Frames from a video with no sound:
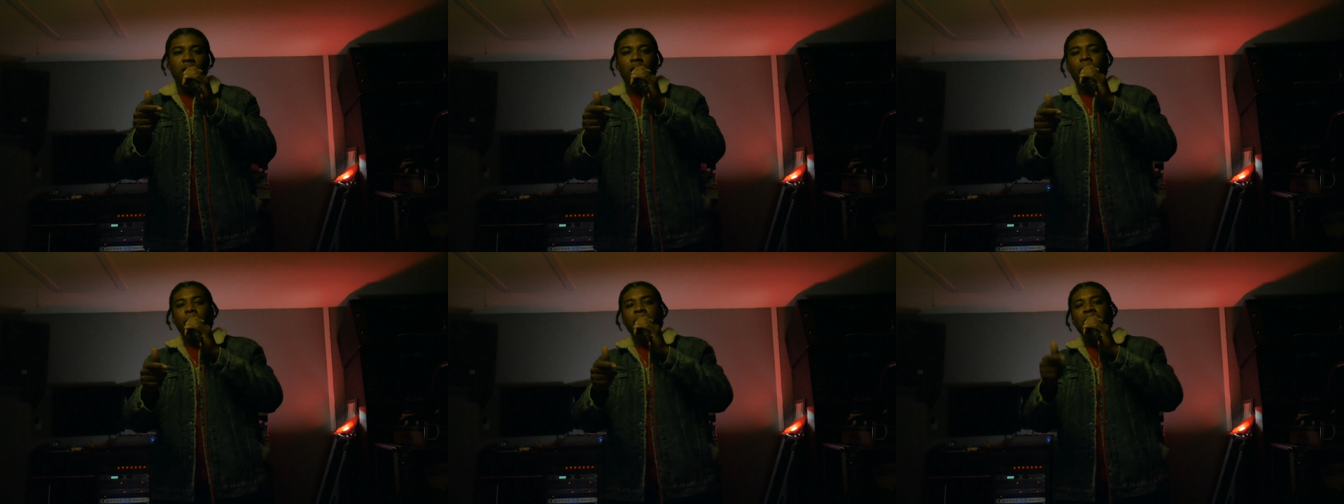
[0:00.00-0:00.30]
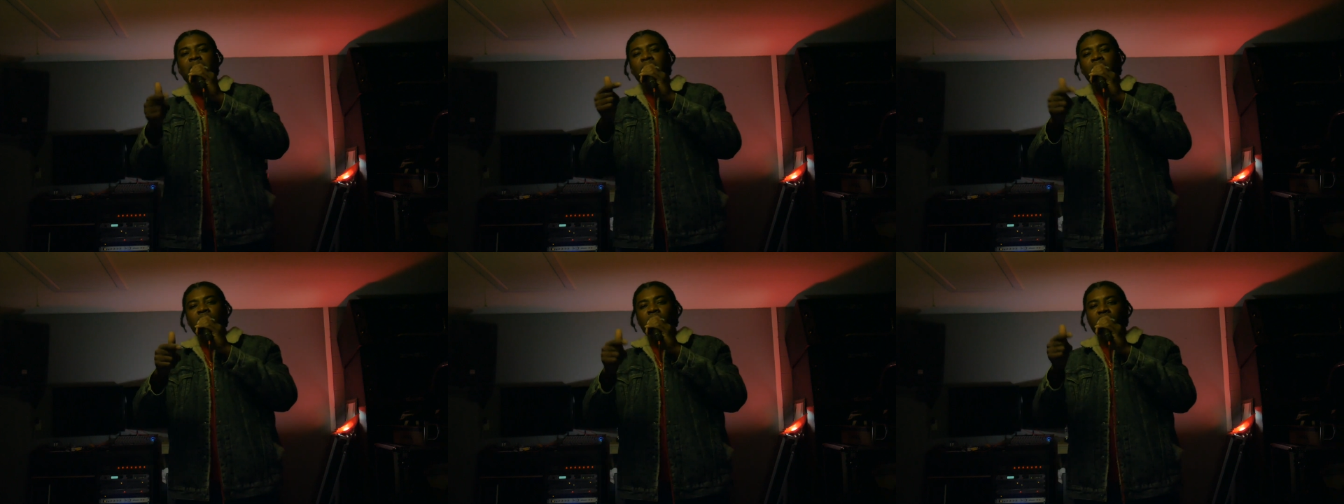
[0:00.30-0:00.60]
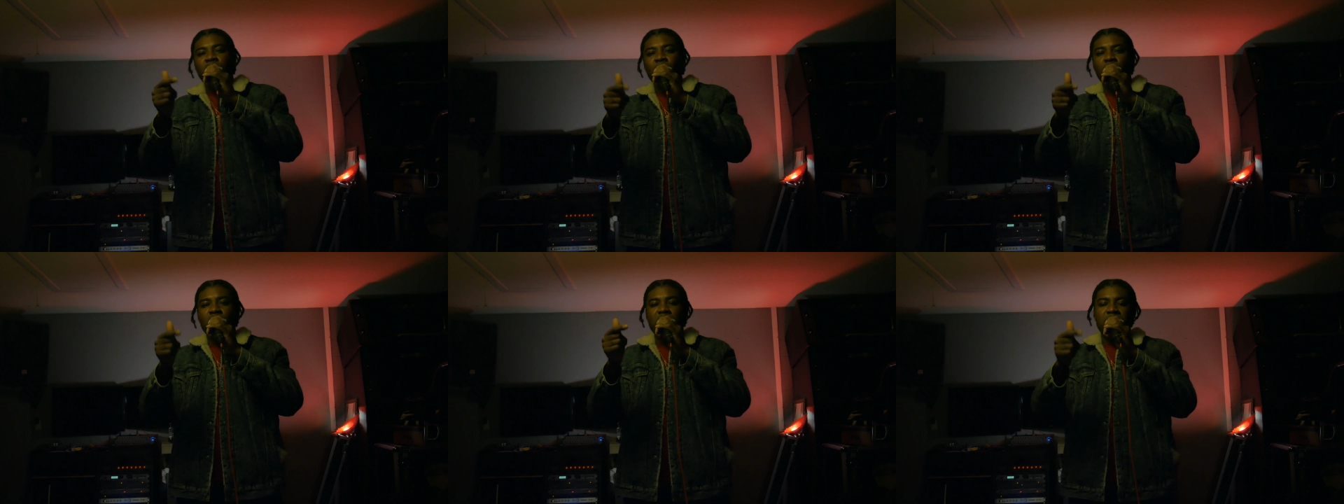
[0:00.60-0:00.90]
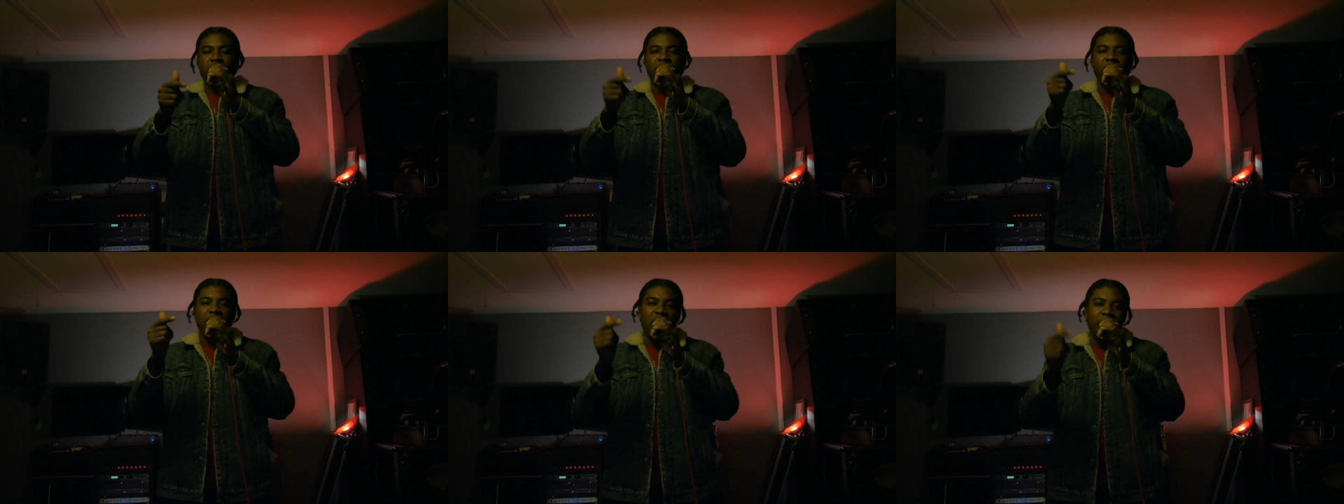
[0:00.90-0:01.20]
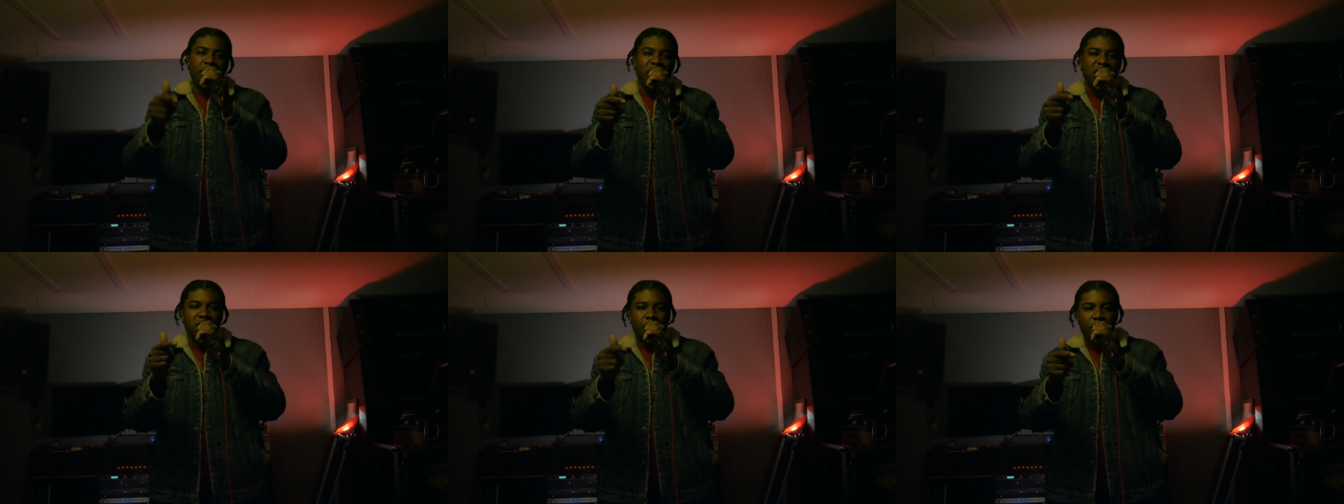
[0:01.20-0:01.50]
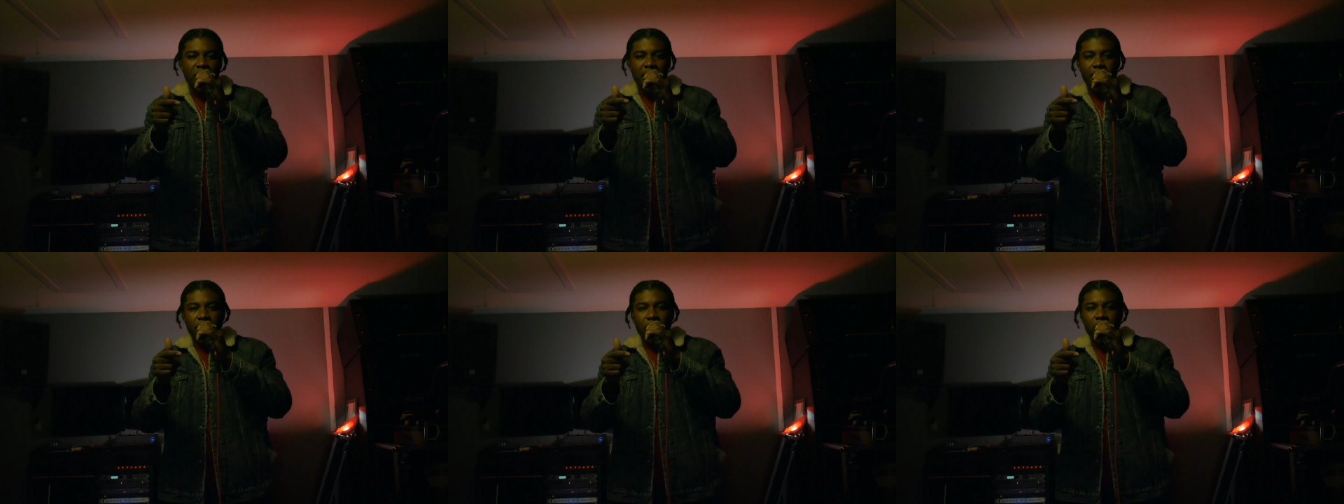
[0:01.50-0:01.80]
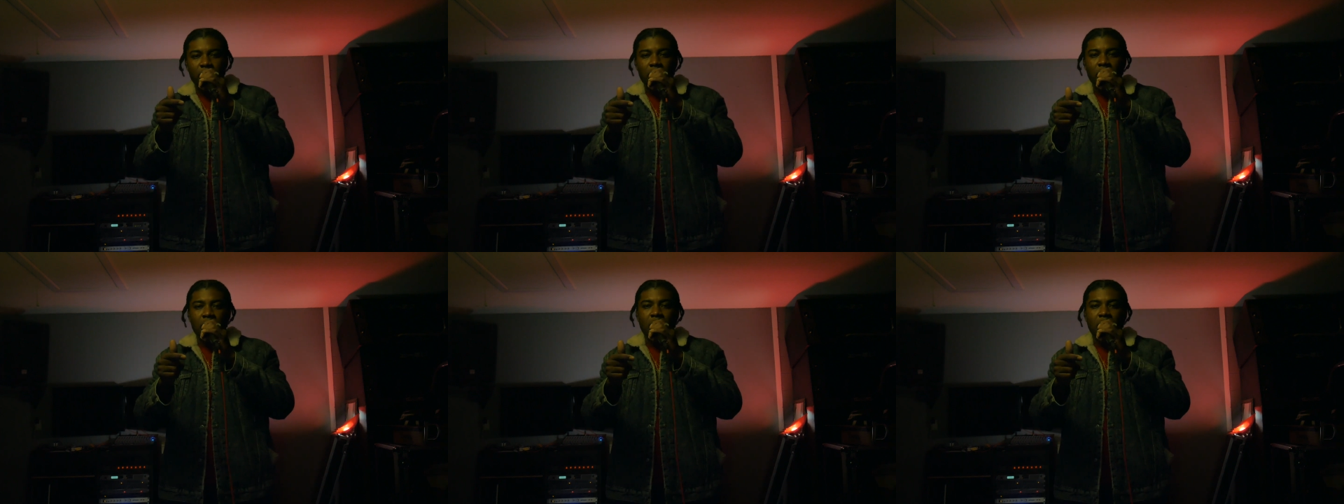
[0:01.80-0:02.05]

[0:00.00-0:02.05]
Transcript: When I just do this for gimmicks, people.